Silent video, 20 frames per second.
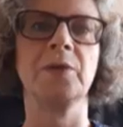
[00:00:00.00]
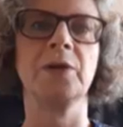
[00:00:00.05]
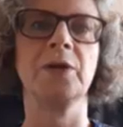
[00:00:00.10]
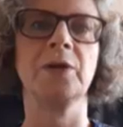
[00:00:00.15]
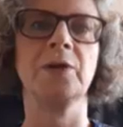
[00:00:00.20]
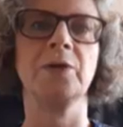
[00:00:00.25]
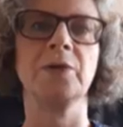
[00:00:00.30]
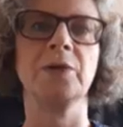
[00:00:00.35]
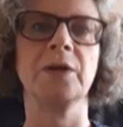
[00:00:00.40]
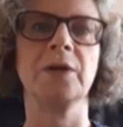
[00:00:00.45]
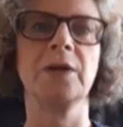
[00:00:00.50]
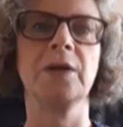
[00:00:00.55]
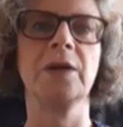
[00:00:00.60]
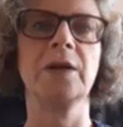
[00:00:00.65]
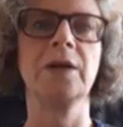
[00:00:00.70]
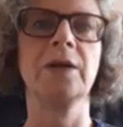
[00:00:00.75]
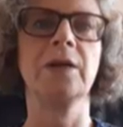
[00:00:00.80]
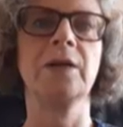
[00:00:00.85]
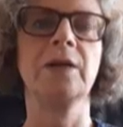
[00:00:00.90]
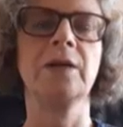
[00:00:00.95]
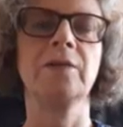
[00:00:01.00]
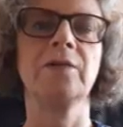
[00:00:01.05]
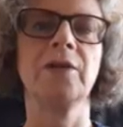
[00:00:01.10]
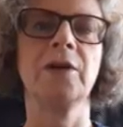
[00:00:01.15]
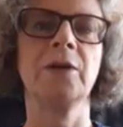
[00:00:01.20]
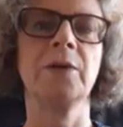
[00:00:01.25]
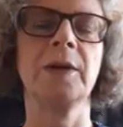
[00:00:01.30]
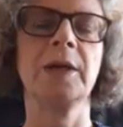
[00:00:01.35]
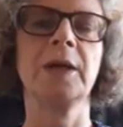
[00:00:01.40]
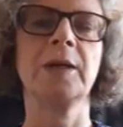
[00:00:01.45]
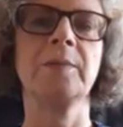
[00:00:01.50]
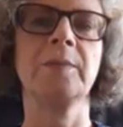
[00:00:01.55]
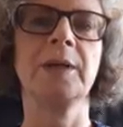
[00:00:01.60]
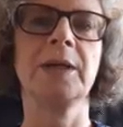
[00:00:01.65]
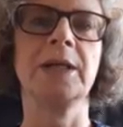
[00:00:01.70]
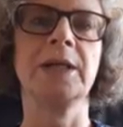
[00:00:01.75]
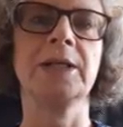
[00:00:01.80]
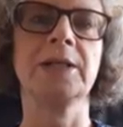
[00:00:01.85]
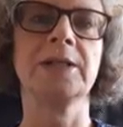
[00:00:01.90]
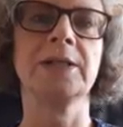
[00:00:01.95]
world following
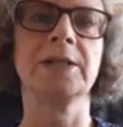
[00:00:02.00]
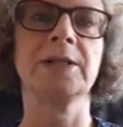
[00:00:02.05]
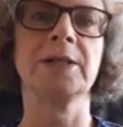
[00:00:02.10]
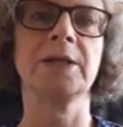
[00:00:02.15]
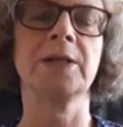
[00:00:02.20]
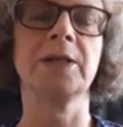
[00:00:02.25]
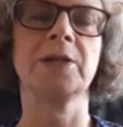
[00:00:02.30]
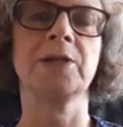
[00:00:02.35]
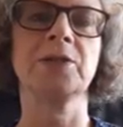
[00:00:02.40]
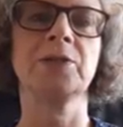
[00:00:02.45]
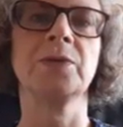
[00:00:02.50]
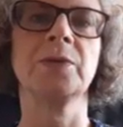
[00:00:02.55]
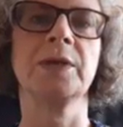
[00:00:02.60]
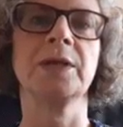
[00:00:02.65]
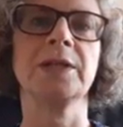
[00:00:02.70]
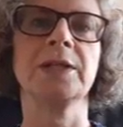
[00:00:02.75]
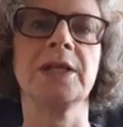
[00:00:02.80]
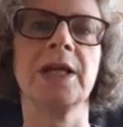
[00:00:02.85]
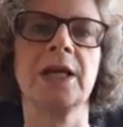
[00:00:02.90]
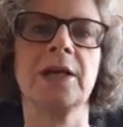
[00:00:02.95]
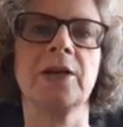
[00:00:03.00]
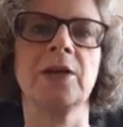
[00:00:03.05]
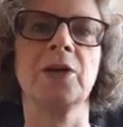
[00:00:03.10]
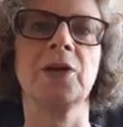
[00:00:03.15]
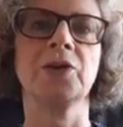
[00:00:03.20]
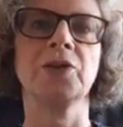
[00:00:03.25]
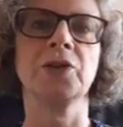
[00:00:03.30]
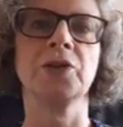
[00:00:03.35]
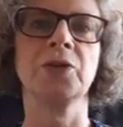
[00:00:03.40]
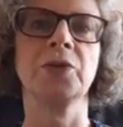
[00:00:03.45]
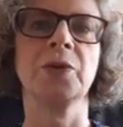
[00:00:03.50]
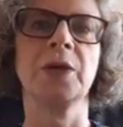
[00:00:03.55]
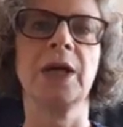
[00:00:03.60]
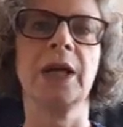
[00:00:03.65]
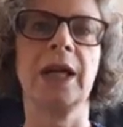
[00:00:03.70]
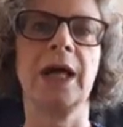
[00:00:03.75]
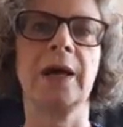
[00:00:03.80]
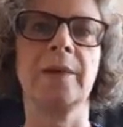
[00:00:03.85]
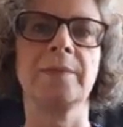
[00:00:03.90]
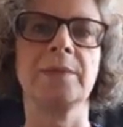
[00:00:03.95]
complete societal and technological
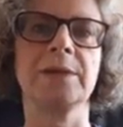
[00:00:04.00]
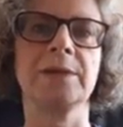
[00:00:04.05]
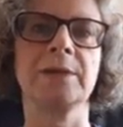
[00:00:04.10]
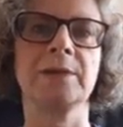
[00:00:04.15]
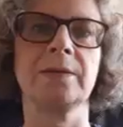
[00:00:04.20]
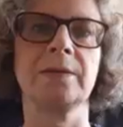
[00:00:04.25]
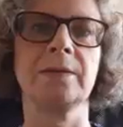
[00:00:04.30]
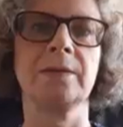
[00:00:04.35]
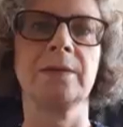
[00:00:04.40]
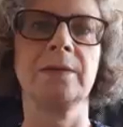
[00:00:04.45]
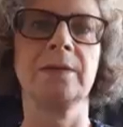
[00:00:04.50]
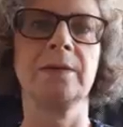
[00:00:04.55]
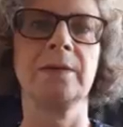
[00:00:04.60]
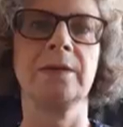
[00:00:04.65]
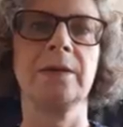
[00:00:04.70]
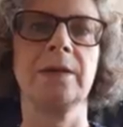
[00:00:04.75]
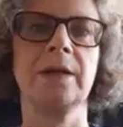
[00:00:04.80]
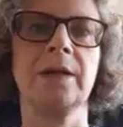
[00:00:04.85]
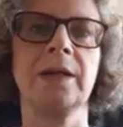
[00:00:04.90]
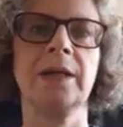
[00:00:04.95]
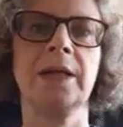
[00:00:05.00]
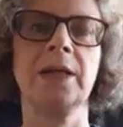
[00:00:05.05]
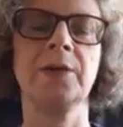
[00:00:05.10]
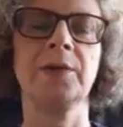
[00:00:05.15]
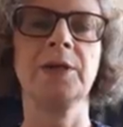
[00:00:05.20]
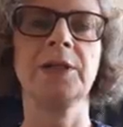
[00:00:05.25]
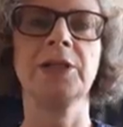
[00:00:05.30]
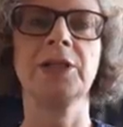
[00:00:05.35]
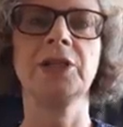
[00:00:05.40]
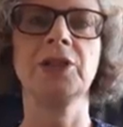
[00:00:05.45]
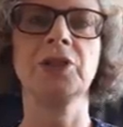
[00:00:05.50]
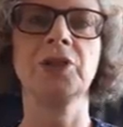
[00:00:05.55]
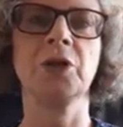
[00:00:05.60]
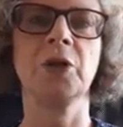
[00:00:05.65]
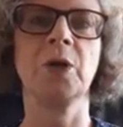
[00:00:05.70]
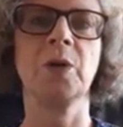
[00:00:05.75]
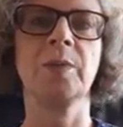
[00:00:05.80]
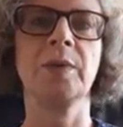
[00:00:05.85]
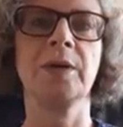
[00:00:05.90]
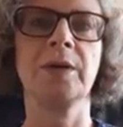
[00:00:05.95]
collapse. He quits his
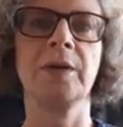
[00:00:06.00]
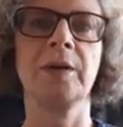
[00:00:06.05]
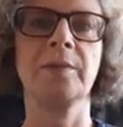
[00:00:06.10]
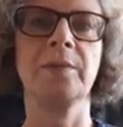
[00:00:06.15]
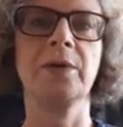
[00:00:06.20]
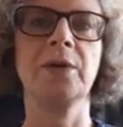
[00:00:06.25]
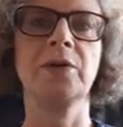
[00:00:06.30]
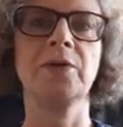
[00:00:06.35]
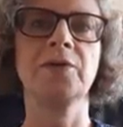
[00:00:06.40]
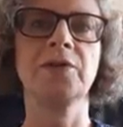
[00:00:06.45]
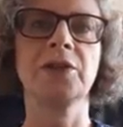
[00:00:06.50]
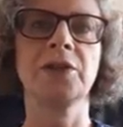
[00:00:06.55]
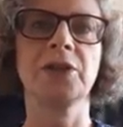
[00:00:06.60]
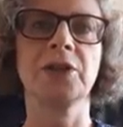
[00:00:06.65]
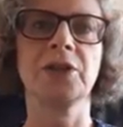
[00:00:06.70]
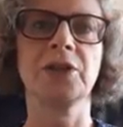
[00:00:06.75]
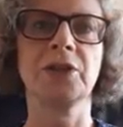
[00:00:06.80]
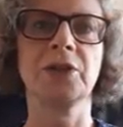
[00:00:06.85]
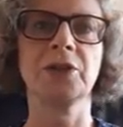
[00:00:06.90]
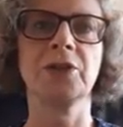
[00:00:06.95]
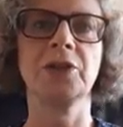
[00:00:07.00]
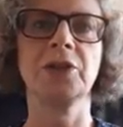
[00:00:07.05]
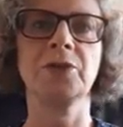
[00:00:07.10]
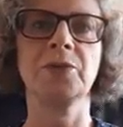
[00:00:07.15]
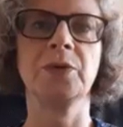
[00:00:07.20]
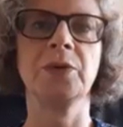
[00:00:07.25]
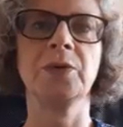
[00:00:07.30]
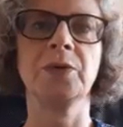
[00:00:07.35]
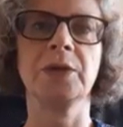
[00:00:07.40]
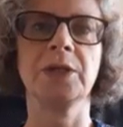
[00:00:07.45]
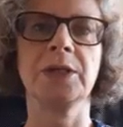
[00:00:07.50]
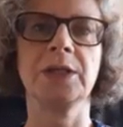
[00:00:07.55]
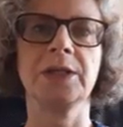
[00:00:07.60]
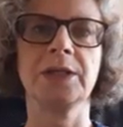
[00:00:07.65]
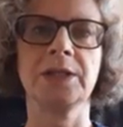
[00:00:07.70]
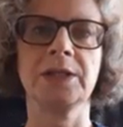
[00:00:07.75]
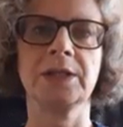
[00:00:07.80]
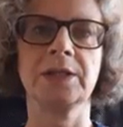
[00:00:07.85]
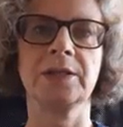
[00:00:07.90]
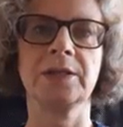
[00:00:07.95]
job and moves to the Scottish
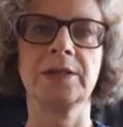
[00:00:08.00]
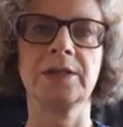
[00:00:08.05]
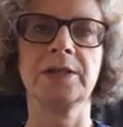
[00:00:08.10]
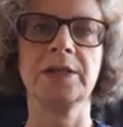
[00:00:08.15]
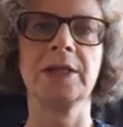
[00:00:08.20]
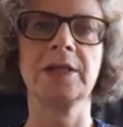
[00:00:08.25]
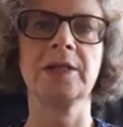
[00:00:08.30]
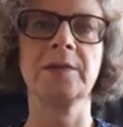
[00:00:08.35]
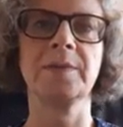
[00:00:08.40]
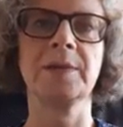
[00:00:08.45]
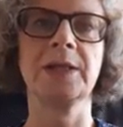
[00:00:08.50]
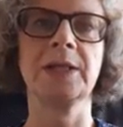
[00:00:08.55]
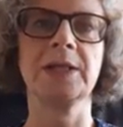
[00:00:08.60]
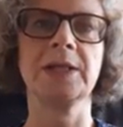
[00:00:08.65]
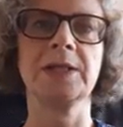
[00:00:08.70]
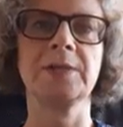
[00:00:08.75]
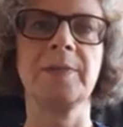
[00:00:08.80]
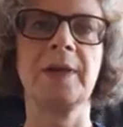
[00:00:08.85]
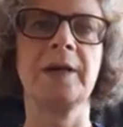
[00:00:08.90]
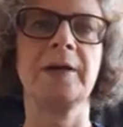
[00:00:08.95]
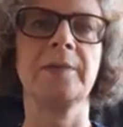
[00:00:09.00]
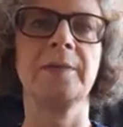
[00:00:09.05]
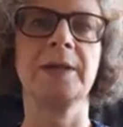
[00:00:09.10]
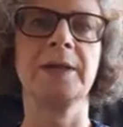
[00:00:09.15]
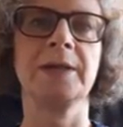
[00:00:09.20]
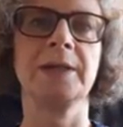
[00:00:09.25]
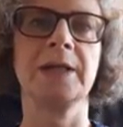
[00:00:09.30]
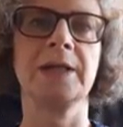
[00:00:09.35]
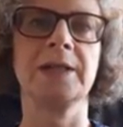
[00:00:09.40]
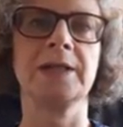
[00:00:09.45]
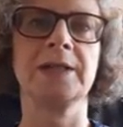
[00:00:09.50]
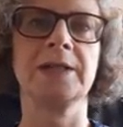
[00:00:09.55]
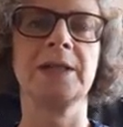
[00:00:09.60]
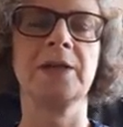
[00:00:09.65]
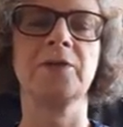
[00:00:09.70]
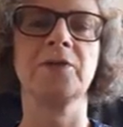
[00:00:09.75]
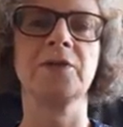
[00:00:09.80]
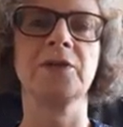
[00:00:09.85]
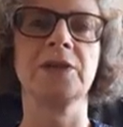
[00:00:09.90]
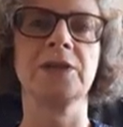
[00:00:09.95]
wilderness to set up an experiment at
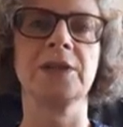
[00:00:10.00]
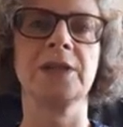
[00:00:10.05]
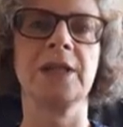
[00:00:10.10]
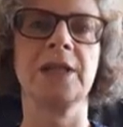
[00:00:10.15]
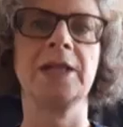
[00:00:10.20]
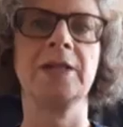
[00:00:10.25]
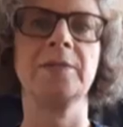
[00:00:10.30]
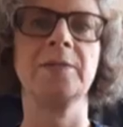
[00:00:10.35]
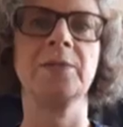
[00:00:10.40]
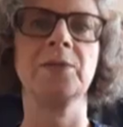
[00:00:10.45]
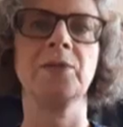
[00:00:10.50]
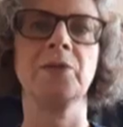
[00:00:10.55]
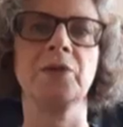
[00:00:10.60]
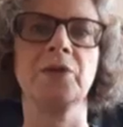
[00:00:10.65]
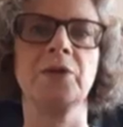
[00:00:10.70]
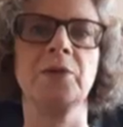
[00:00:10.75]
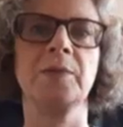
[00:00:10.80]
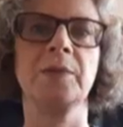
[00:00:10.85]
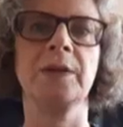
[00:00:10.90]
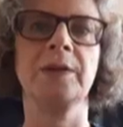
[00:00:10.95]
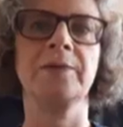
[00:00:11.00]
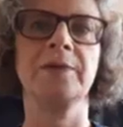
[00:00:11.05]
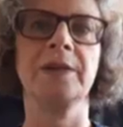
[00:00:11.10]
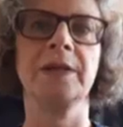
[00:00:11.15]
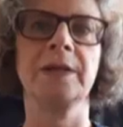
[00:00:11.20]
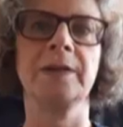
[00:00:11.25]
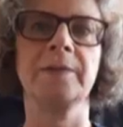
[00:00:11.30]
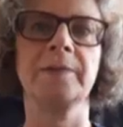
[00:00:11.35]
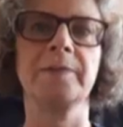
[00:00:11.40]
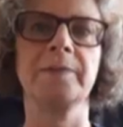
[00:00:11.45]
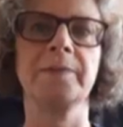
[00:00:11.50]
self-sustainable group living,